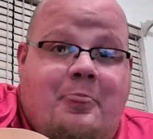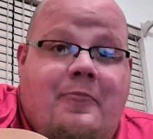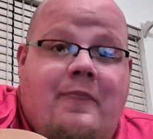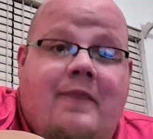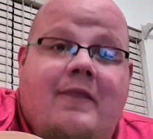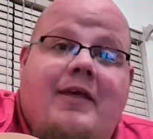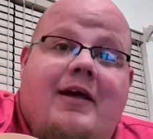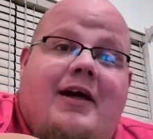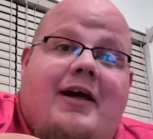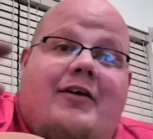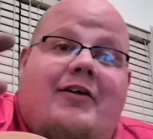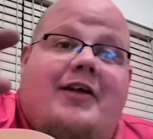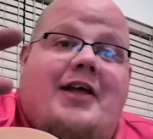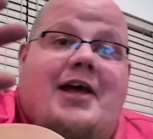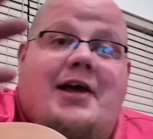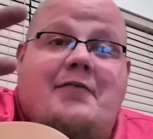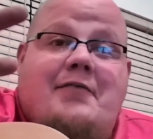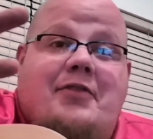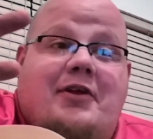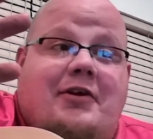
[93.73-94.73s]
I don't
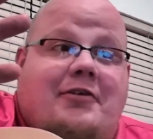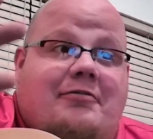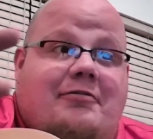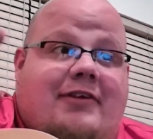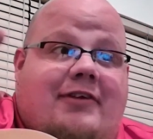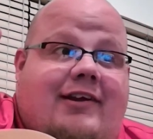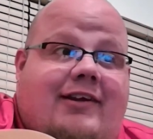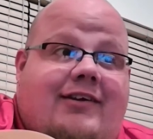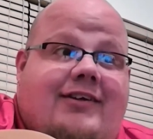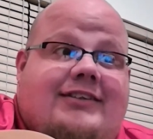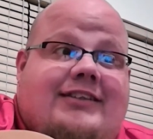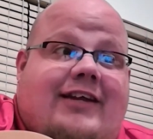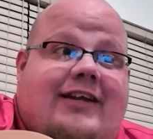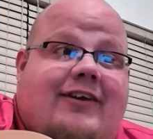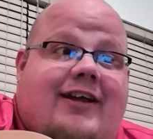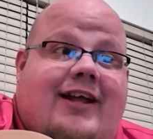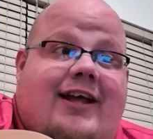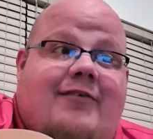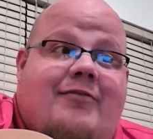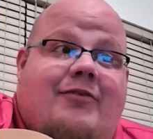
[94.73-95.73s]
have their fingers, I don't have